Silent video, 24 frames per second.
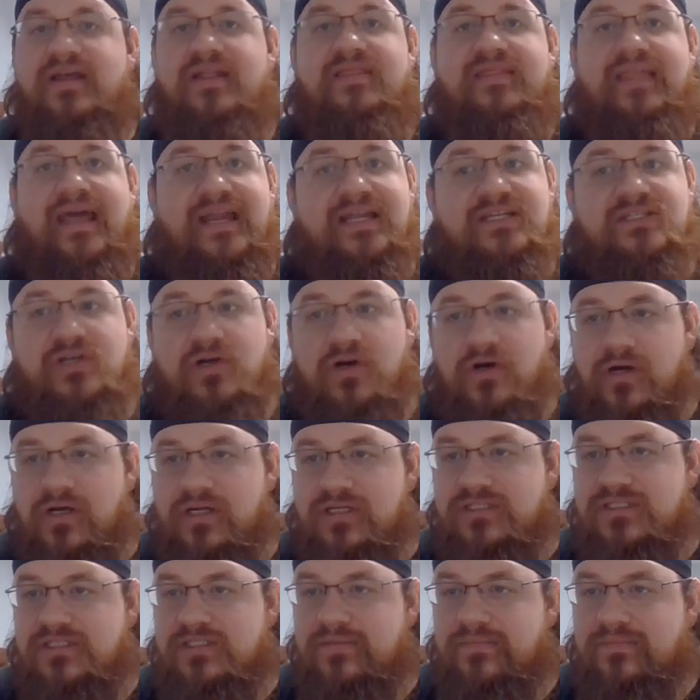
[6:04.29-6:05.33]
That is
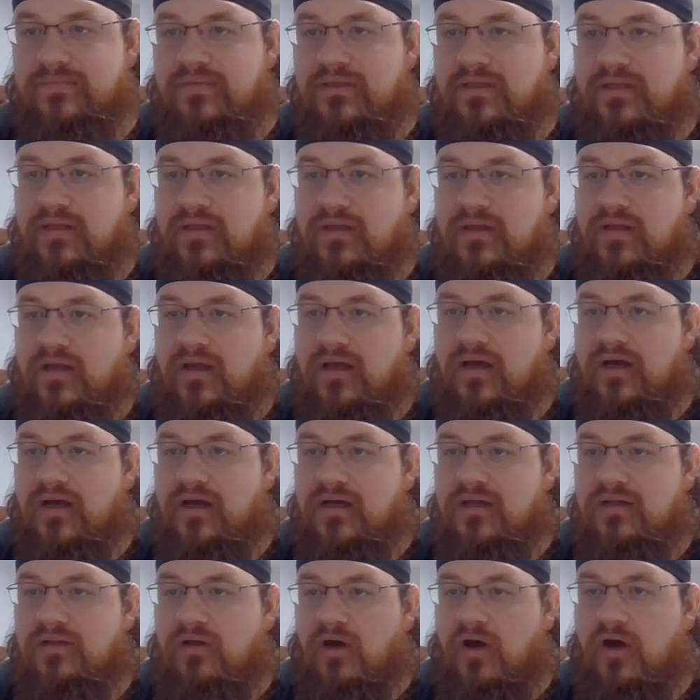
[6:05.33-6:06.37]
awesome.
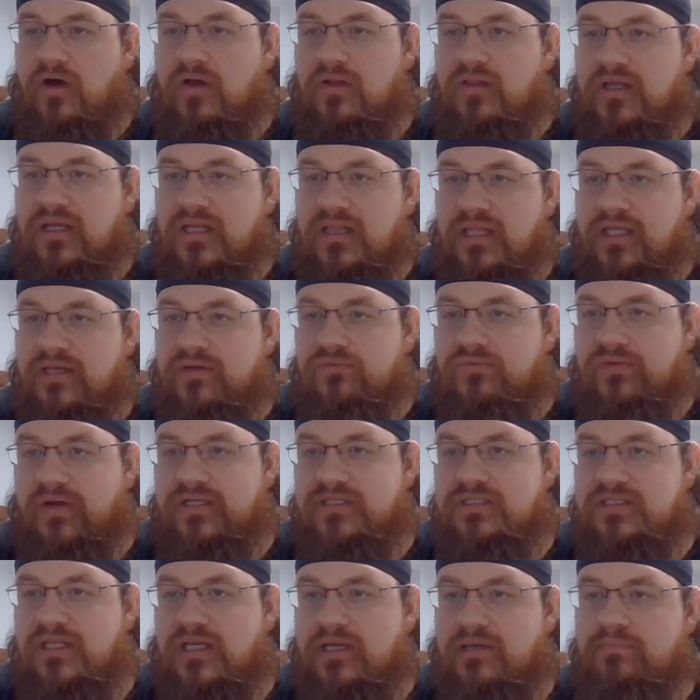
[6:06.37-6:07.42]
Uh, all elite
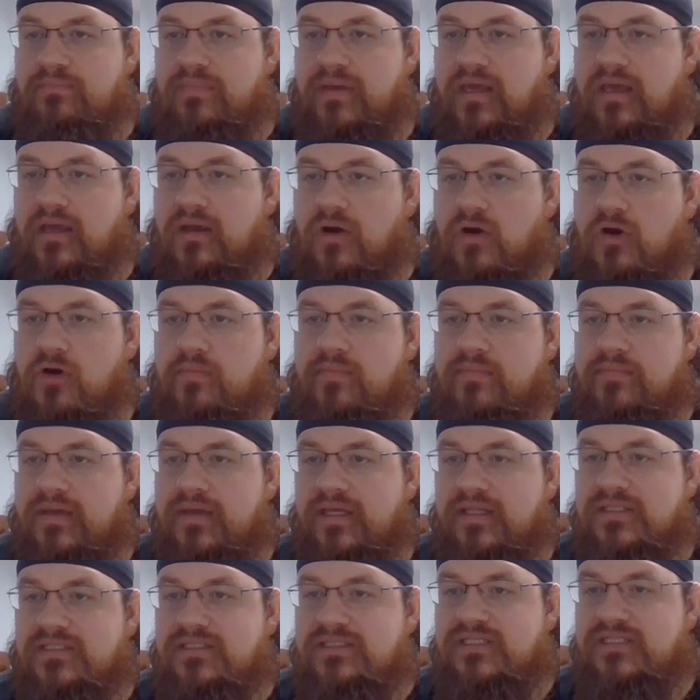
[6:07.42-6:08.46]
wrestling. Being home
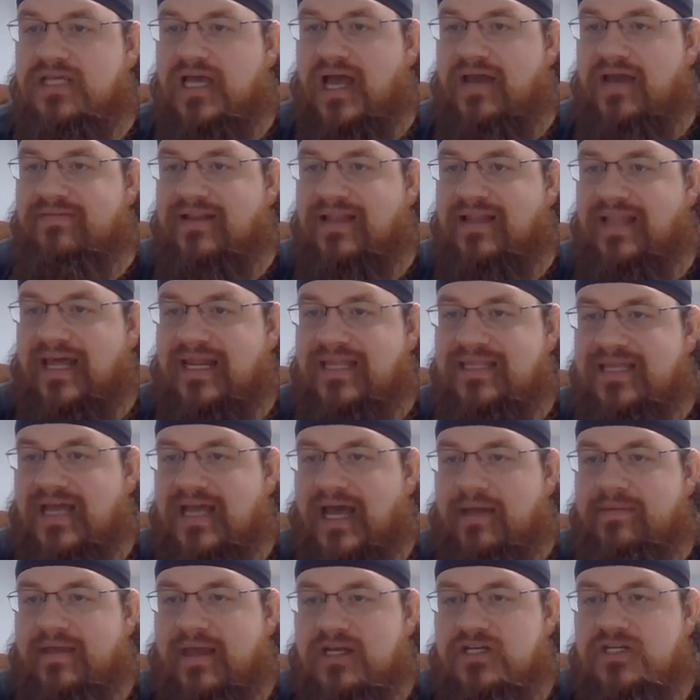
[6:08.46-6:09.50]
means I have a lot of
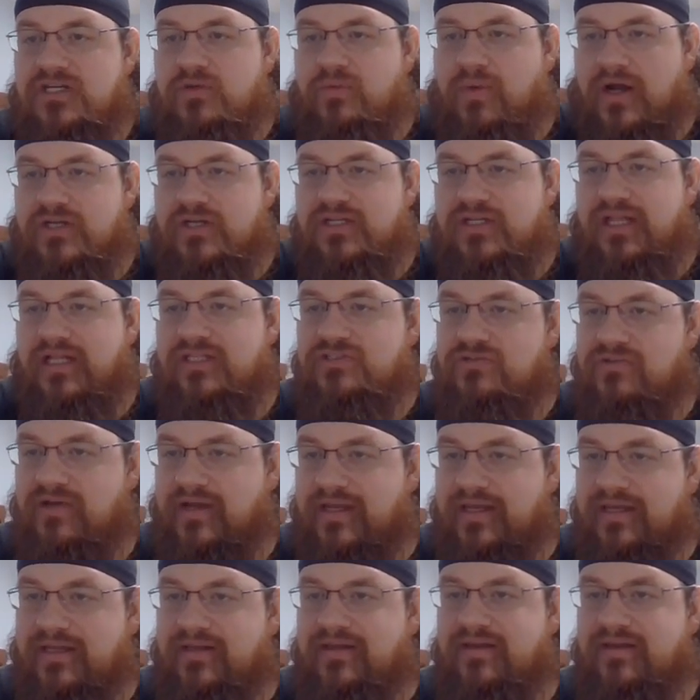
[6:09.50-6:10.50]
time to actually watch it. That's great.